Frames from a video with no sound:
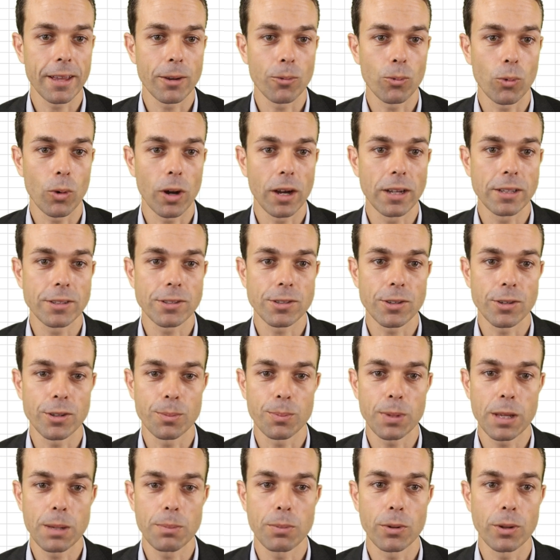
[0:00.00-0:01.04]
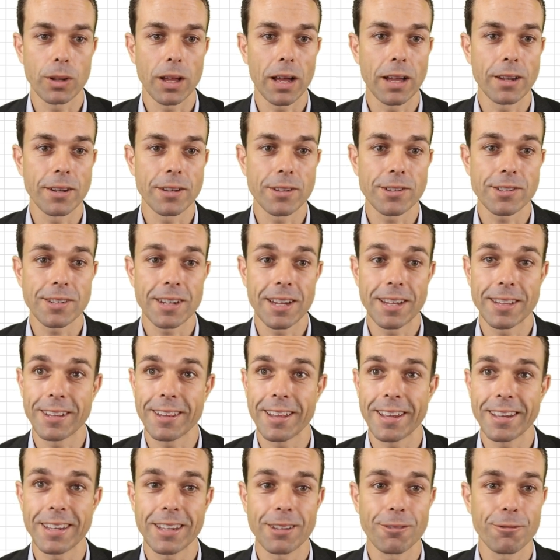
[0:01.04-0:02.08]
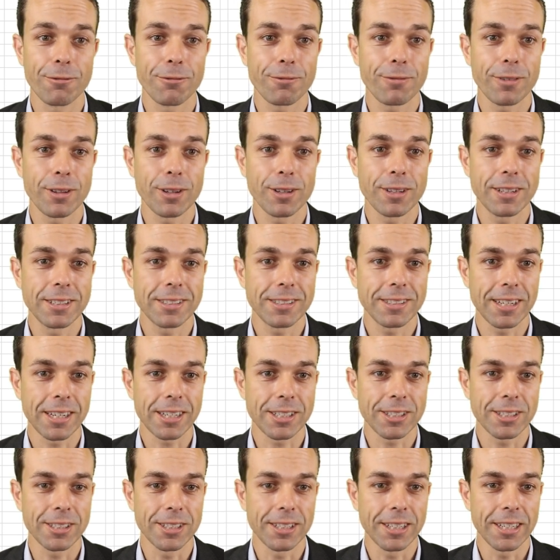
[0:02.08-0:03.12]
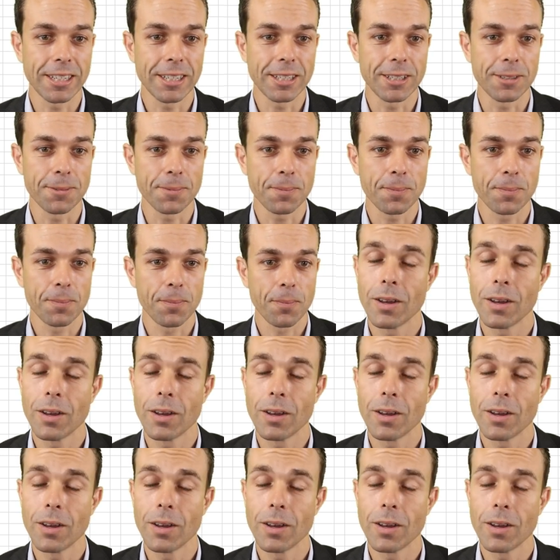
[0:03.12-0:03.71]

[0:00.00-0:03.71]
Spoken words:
that white so that people understand that they can fill this section in.